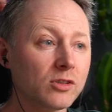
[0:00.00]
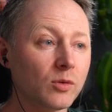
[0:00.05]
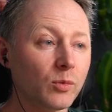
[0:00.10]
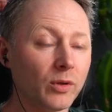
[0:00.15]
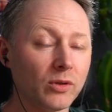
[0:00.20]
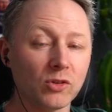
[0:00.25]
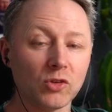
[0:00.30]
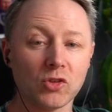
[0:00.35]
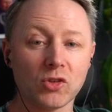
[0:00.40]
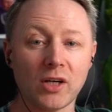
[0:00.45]
the
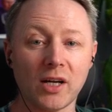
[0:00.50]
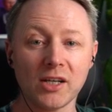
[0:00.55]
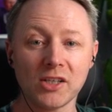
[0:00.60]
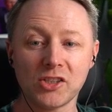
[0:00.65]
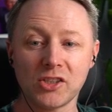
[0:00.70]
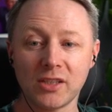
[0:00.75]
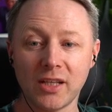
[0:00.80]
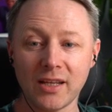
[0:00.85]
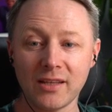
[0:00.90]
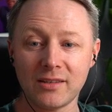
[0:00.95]
word trash
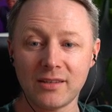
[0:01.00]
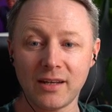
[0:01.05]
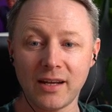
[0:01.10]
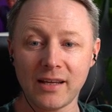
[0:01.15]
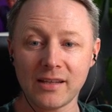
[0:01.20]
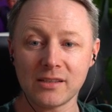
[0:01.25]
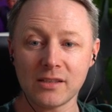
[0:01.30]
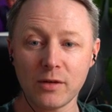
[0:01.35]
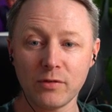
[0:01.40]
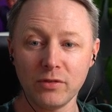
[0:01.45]
in
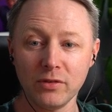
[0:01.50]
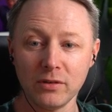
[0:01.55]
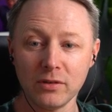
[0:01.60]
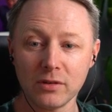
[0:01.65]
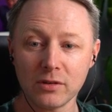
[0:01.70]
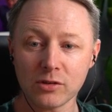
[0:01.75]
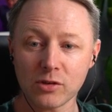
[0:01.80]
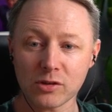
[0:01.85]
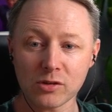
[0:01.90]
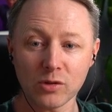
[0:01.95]
1987.
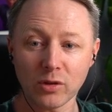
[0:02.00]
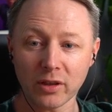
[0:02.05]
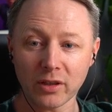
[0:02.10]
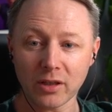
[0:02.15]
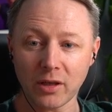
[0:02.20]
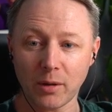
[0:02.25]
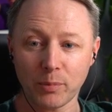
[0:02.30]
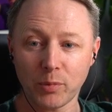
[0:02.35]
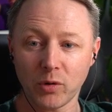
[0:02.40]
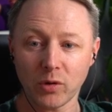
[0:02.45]
So it's not like
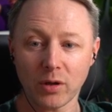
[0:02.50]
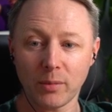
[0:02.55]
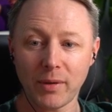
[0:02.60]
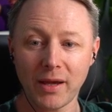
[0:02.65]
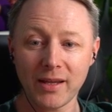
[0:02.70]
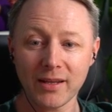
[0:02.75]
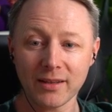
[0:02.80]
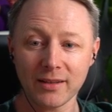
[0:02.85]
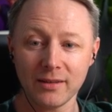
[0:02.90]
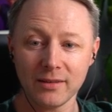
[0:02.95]
a pure
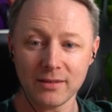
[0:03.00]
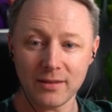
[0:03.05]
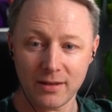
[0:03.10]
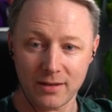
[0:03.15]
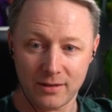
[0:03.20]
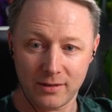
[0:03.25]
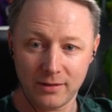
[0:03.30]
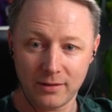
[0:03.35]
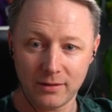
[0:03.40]
American thing.